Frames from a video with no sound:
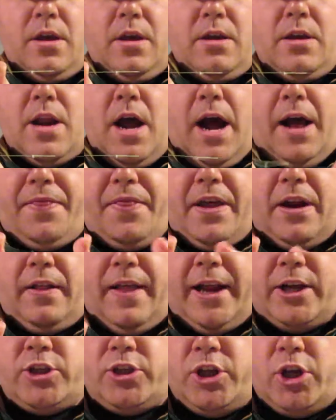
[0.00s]
knot
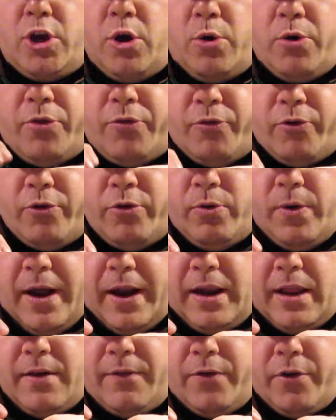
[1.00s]
that'll actually go through
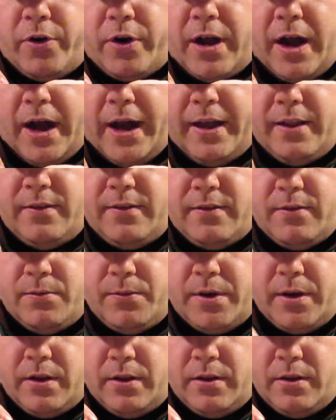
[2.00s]
any of your guides. And
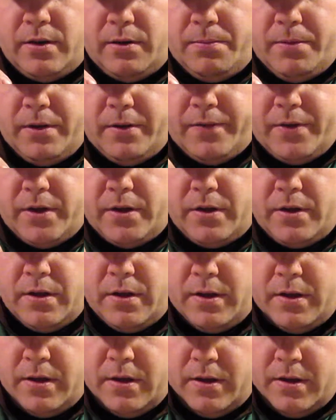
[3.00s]
we got a little bit of a,
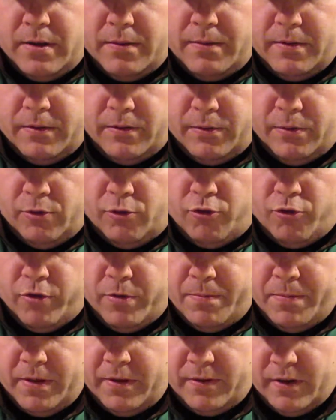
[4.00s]
I guess I'm going to
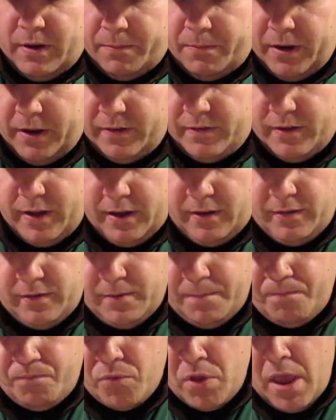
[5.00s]
trim this up nice.
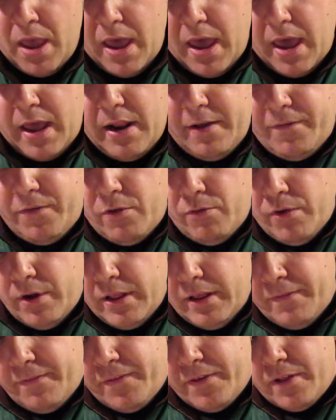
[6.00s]
And if you
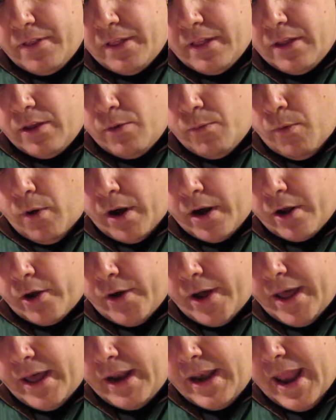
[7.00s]
really feel that you want to
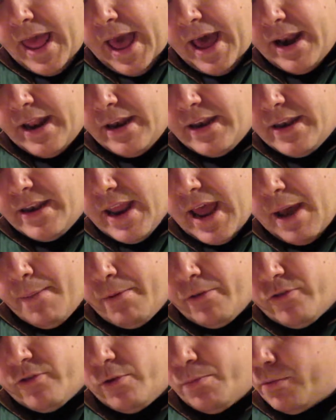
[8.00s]
go ahead and add a
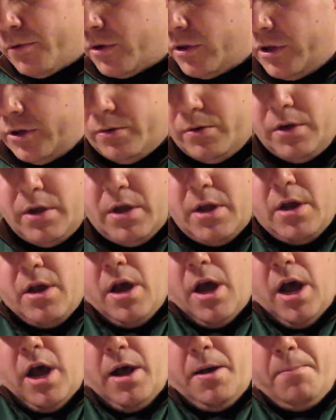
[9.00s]
dab of super glue,
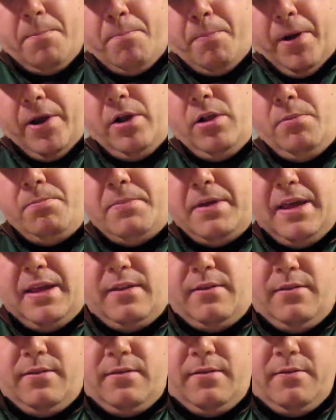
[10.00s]
by all
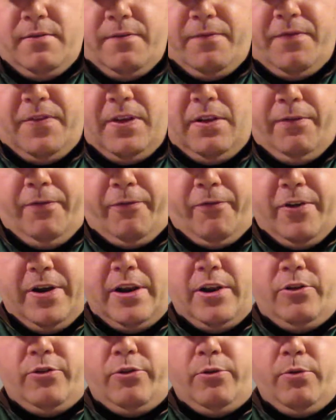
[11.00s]
means, feel free
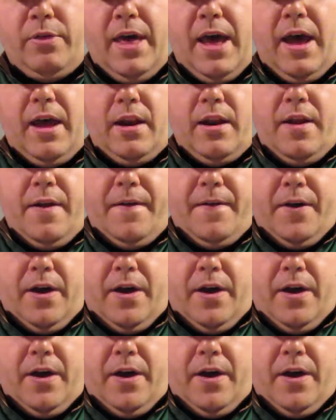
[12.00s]
to do that.